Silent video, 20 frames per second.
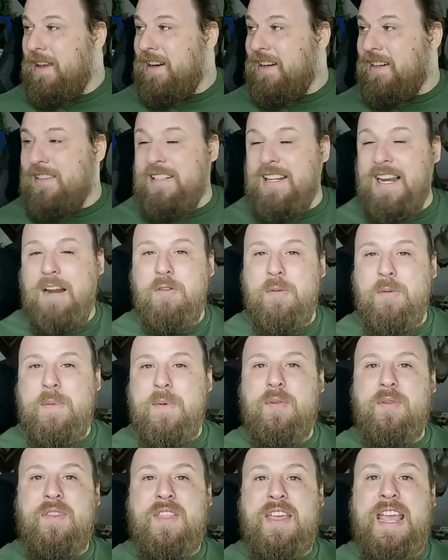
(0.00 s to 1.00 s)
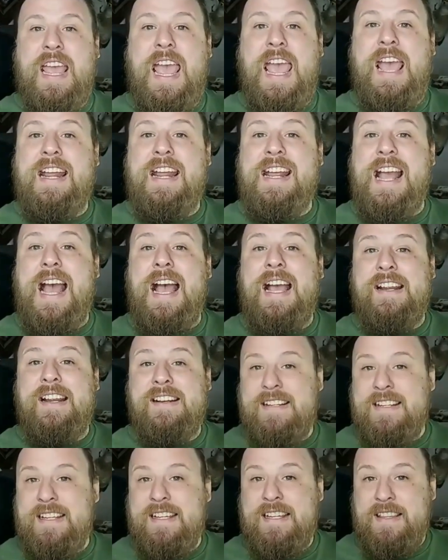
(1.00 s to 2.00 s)
Because then I remembered they had an
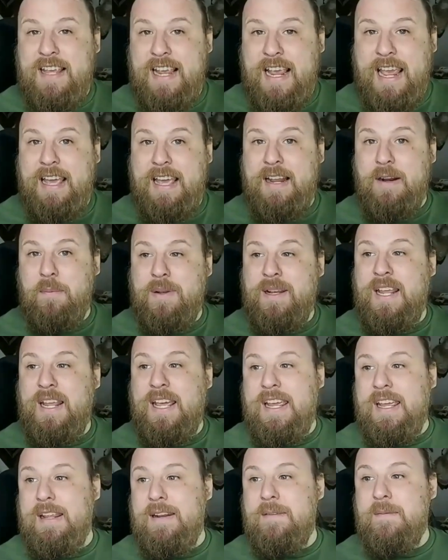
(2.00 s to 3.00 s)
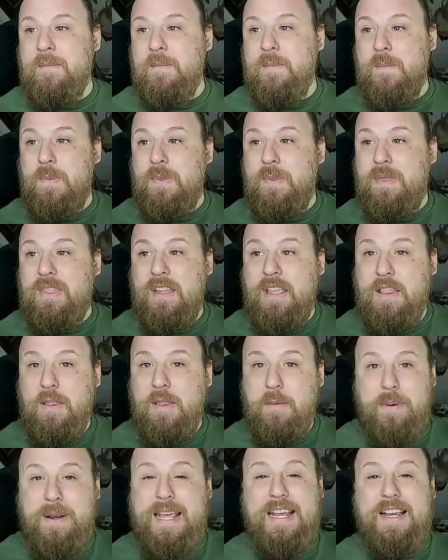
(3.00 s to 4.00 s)
idea, they had a plan. The
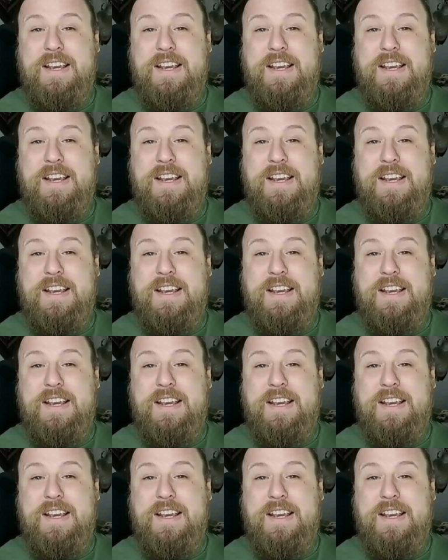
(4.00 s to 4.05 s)
plan